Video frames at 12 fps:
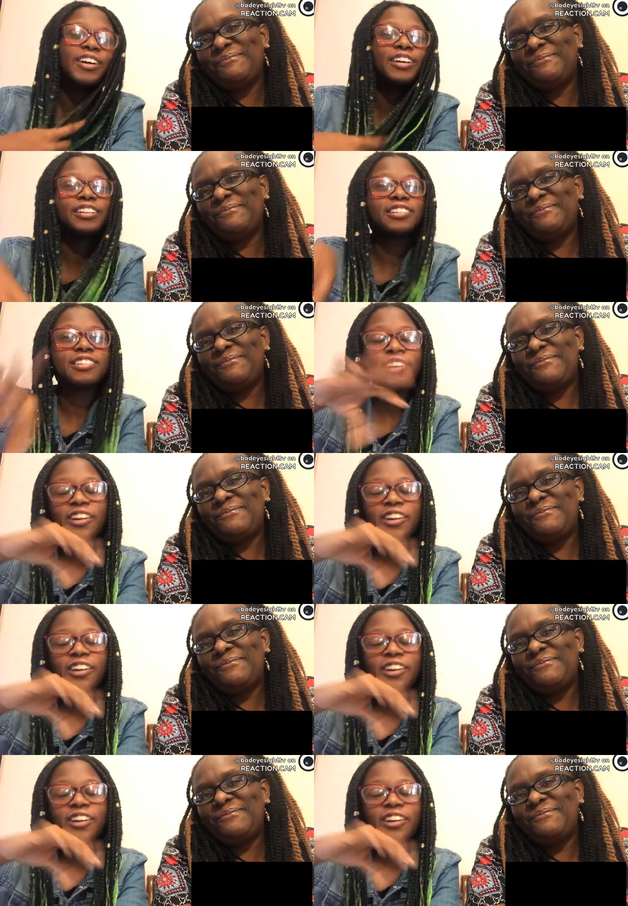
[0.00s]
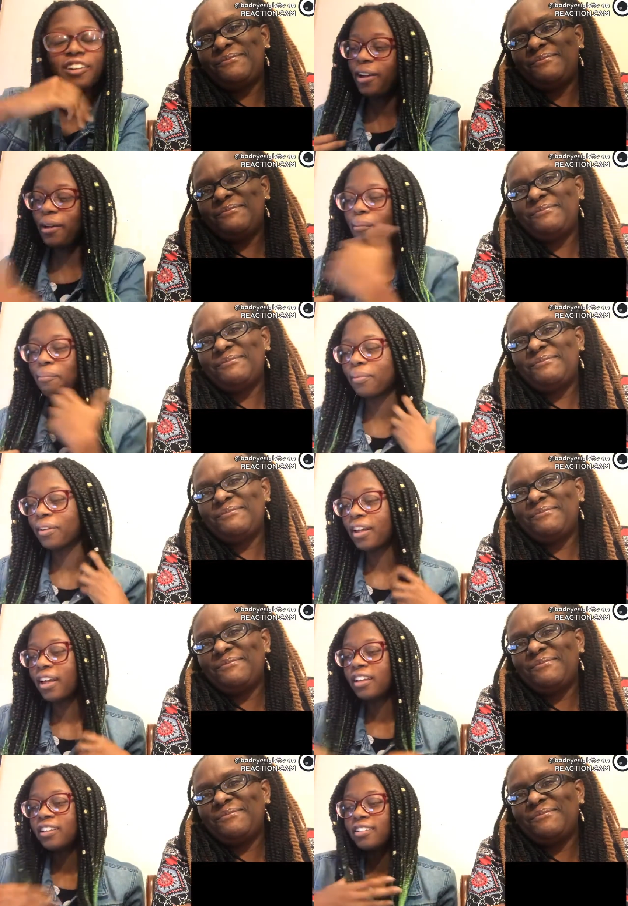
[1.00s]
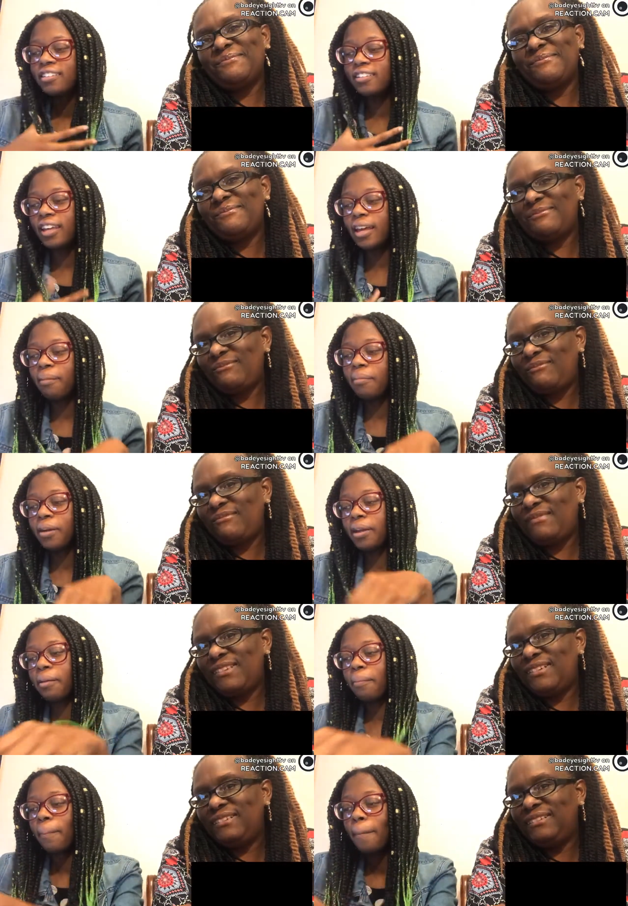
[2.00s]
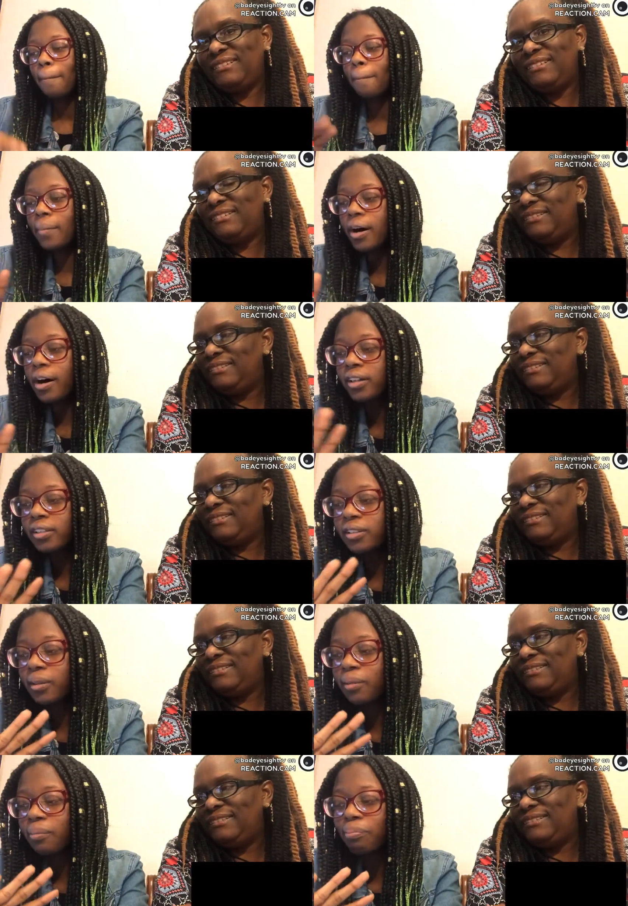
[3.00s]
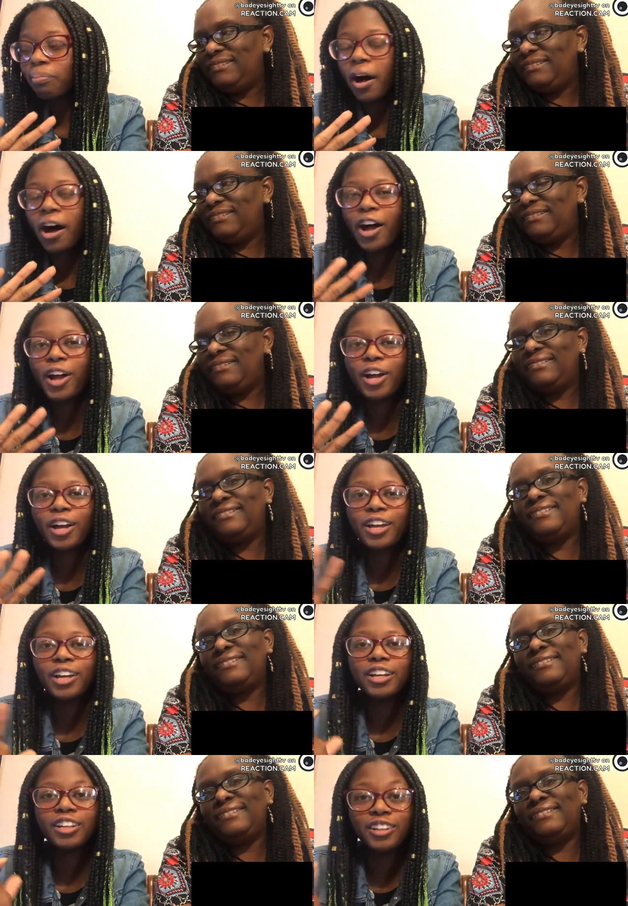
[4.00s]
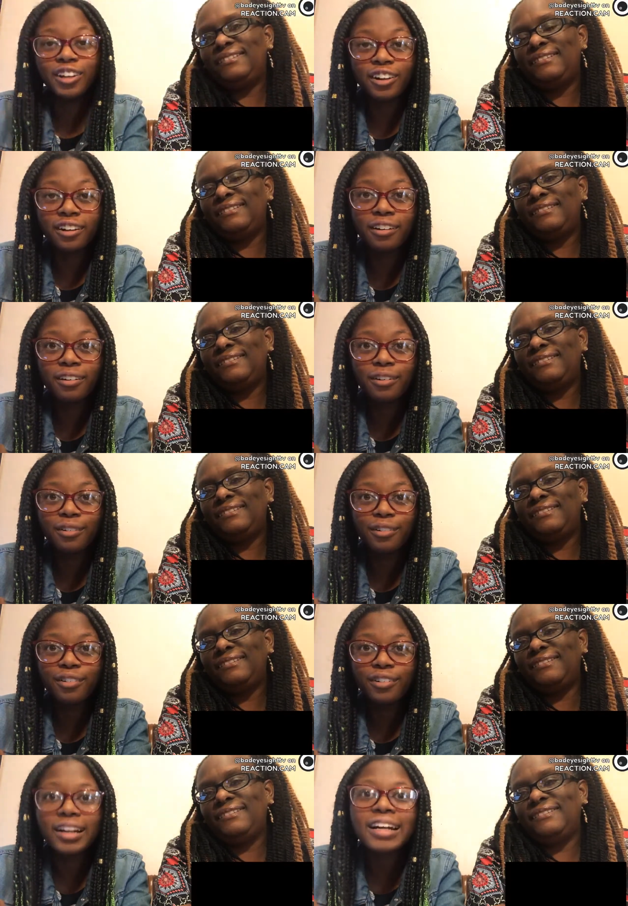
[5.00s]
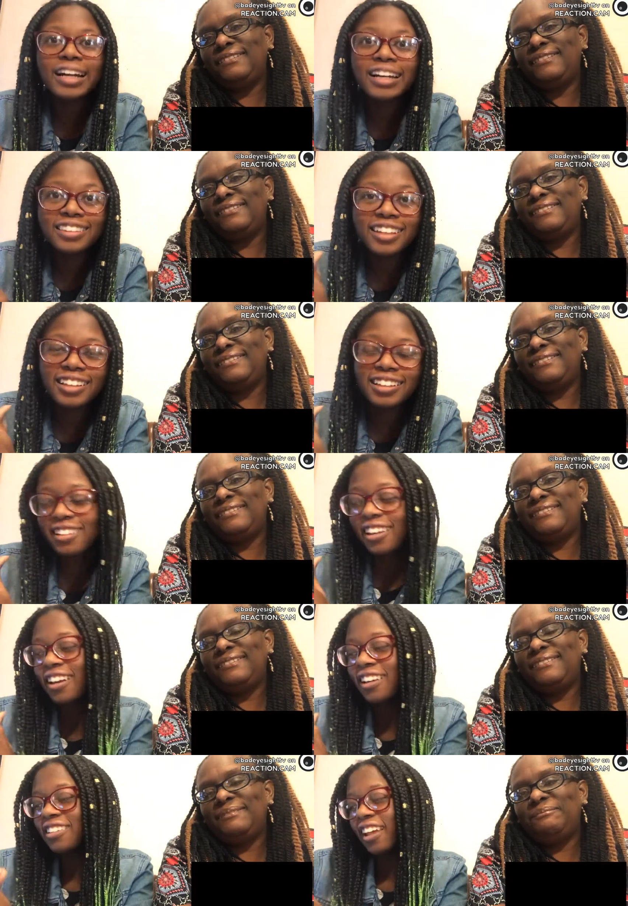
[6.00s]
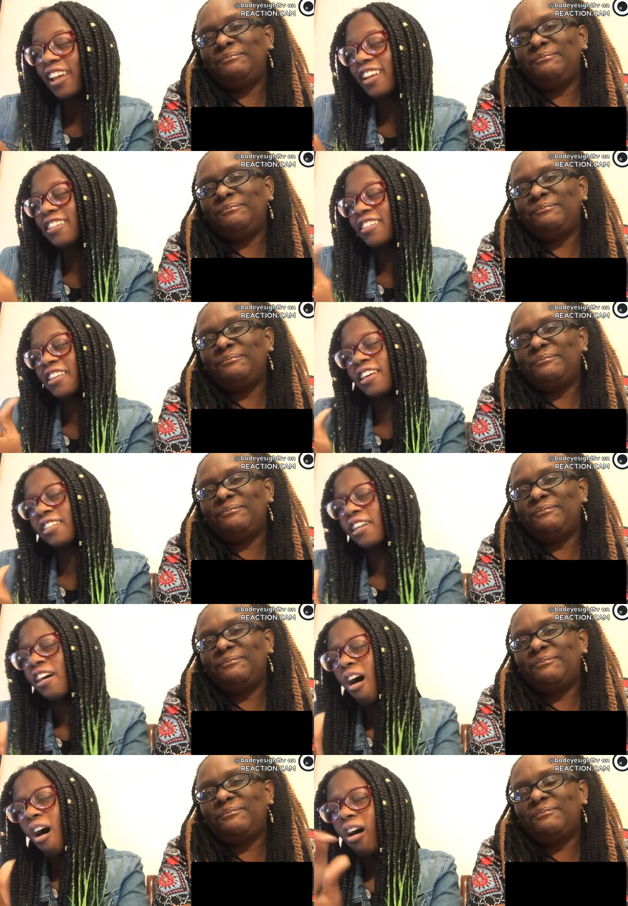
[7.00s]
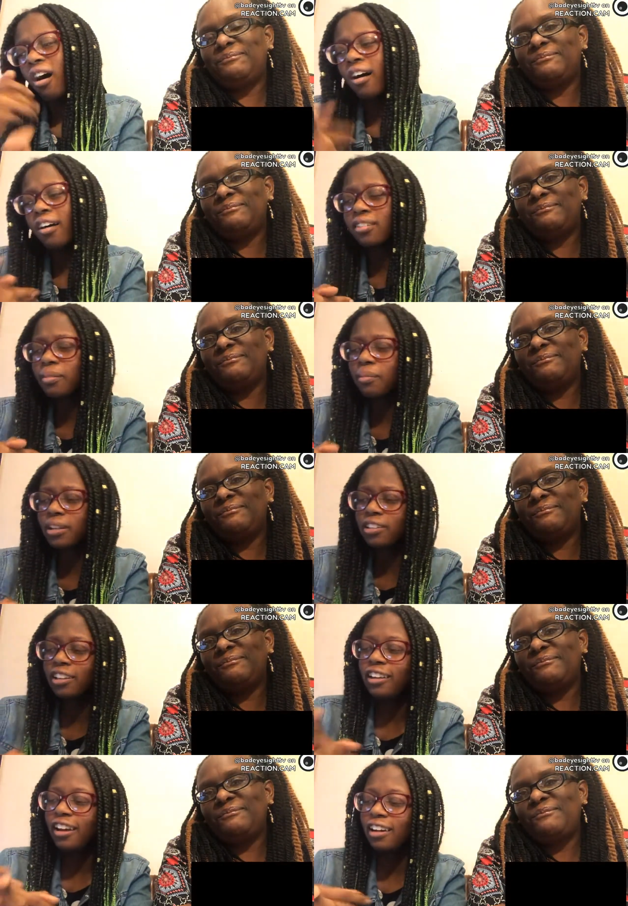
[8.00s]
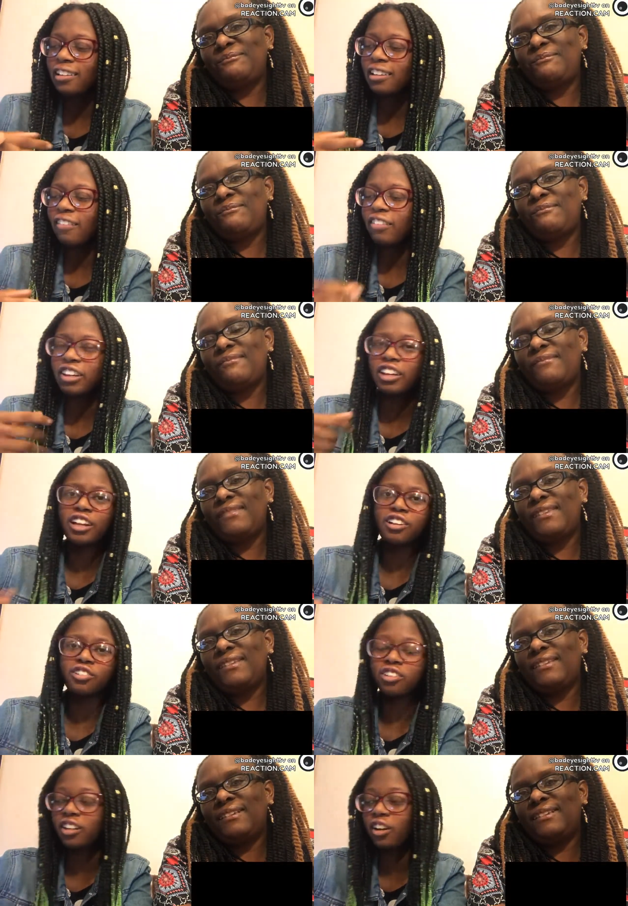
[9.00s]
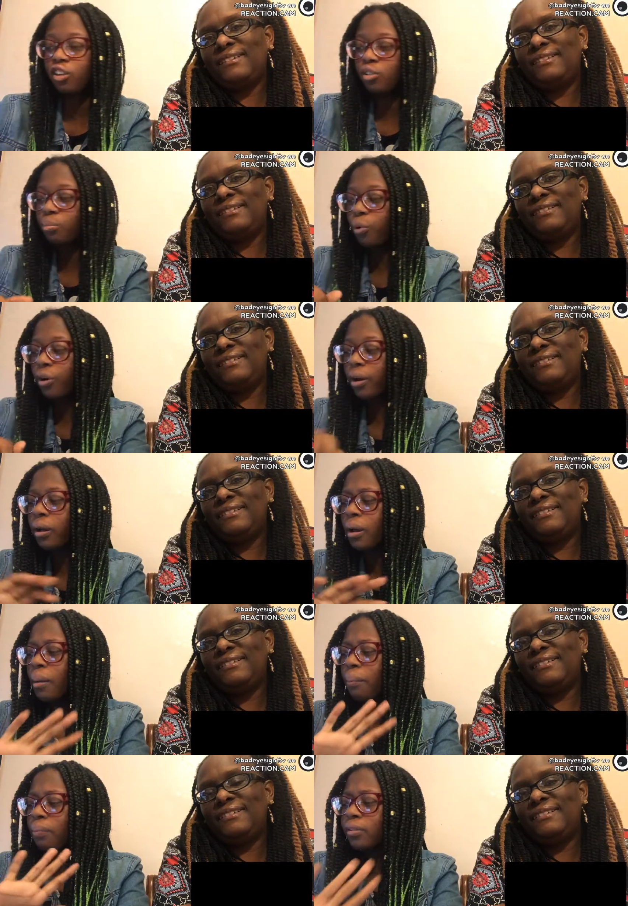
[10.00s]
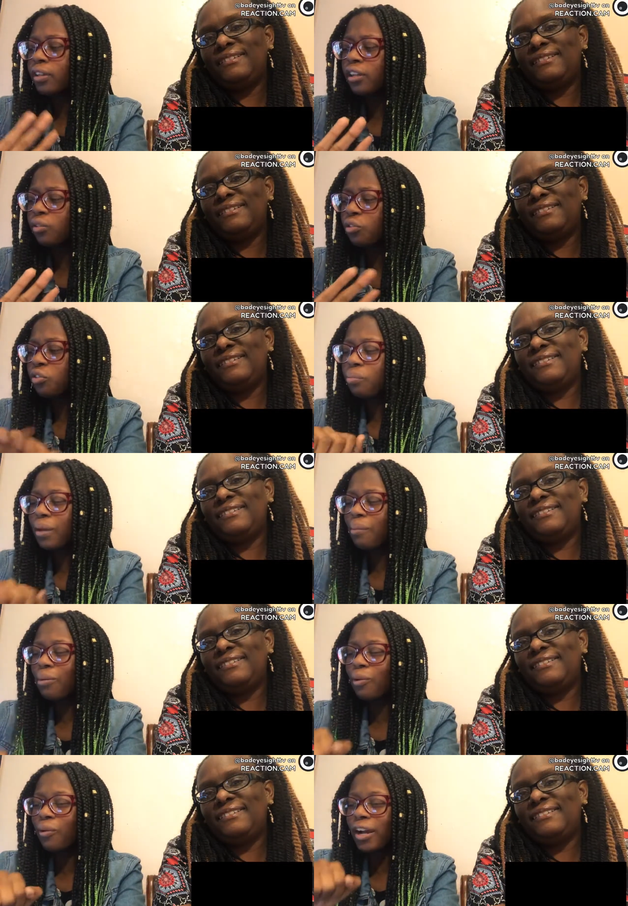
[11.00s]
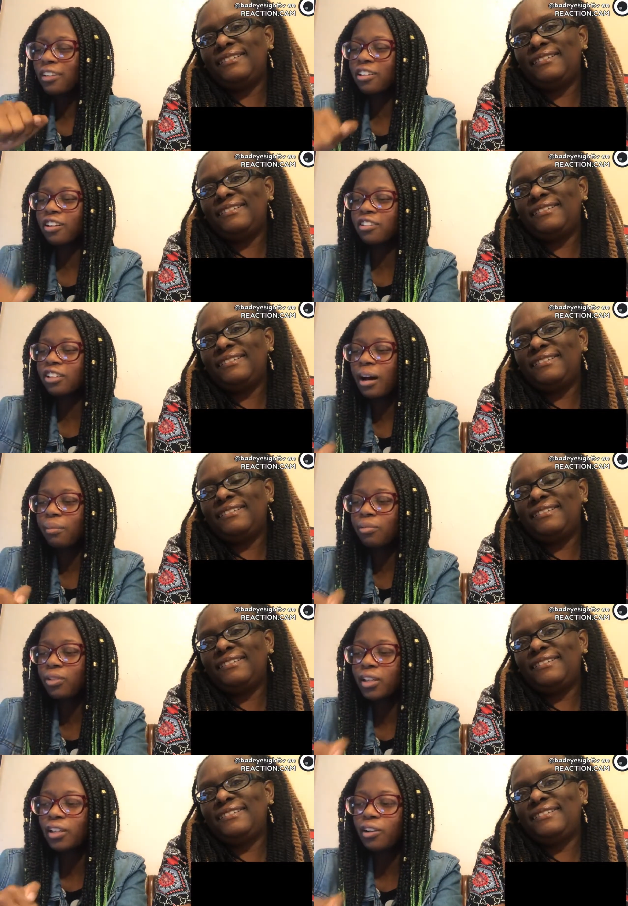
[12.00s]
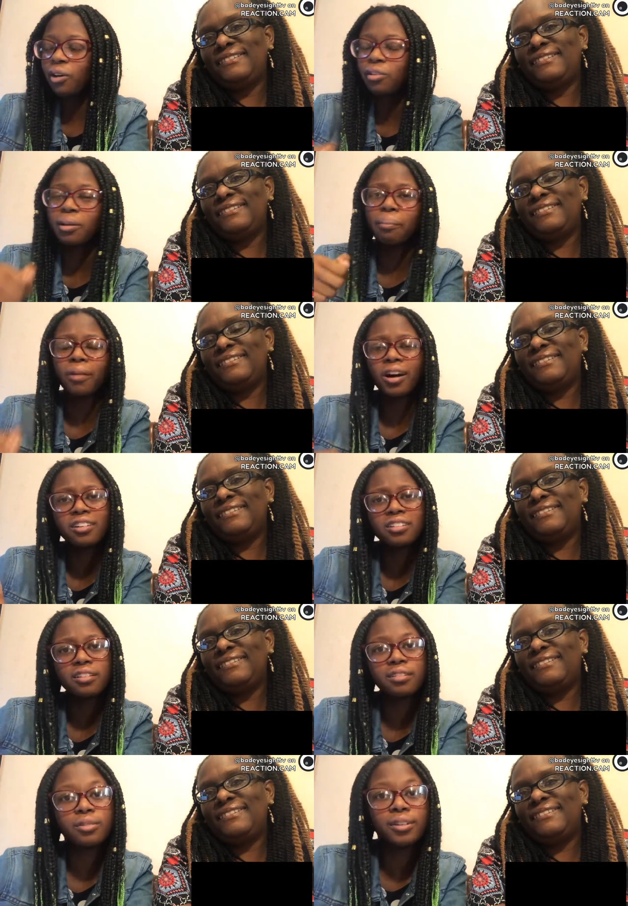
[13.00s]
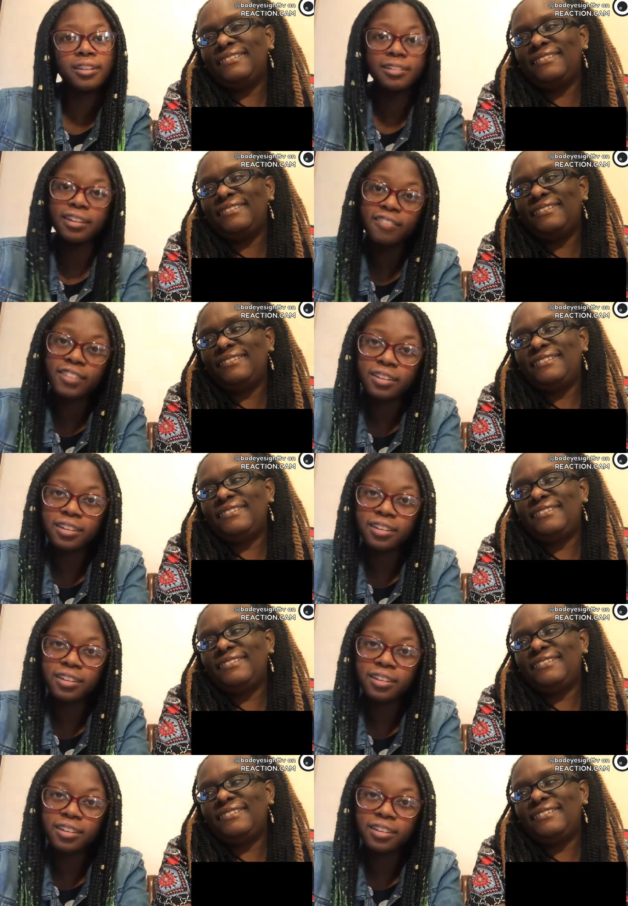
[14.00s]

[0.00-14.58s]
Speaker 1: right up. Sammy Mondebayer, I think that's how you say it. He says, Awesome to see you guys having an interest in our sport. Please, would you be able to rec to the top 20 goals in March of 2017?